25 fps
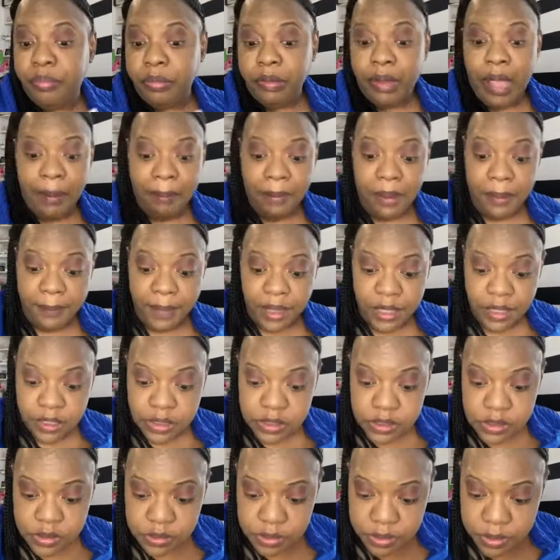I'm gonna make
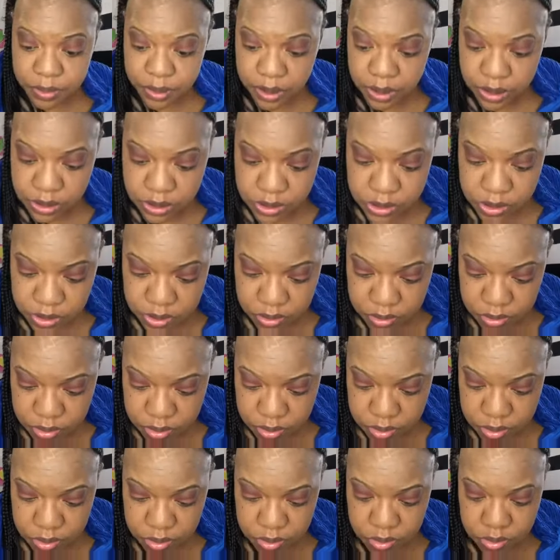it do what it do.
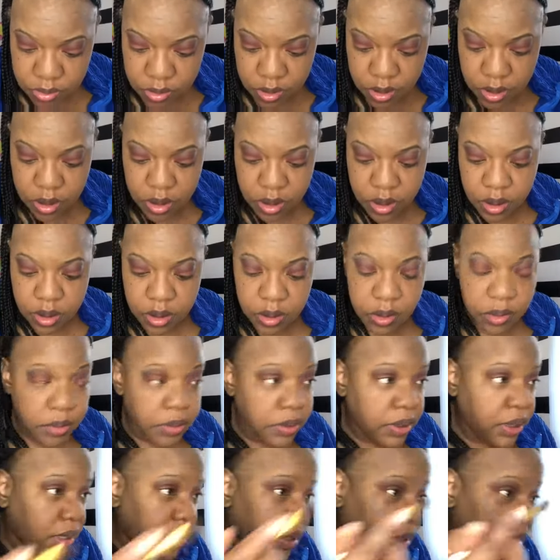
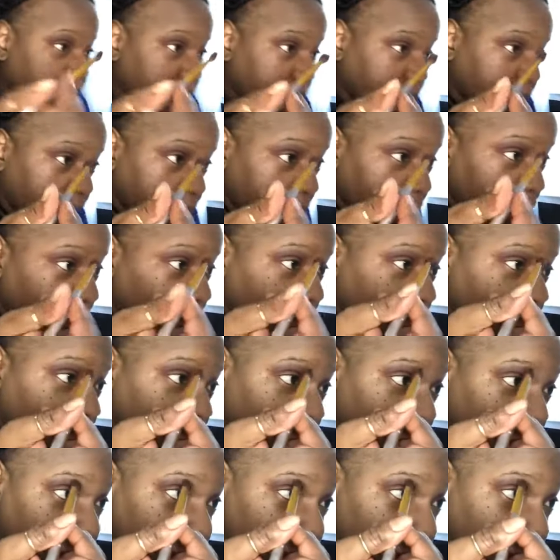What it do, what it
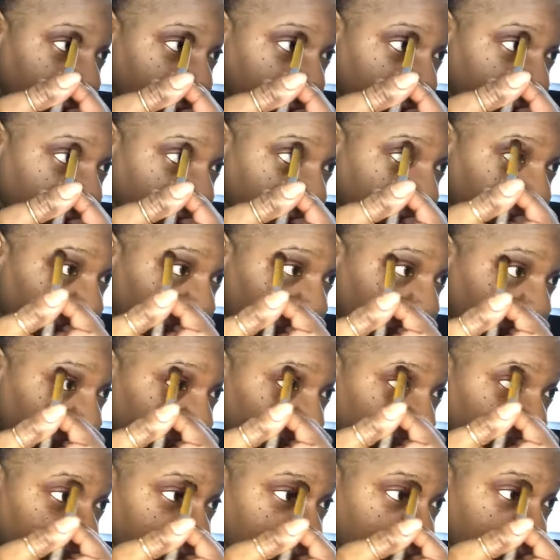do. Do, do, do, do, do,
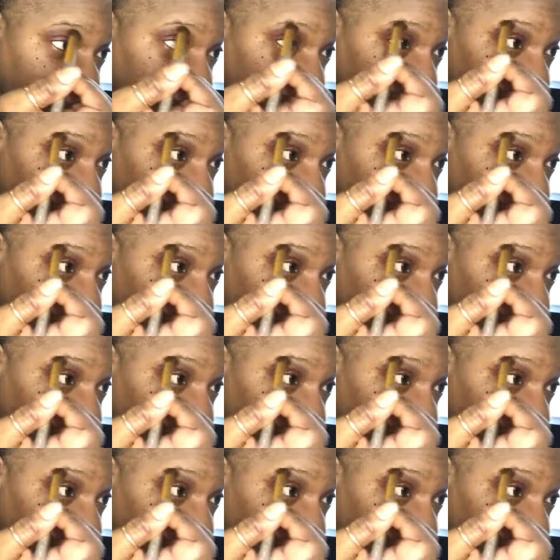do, do.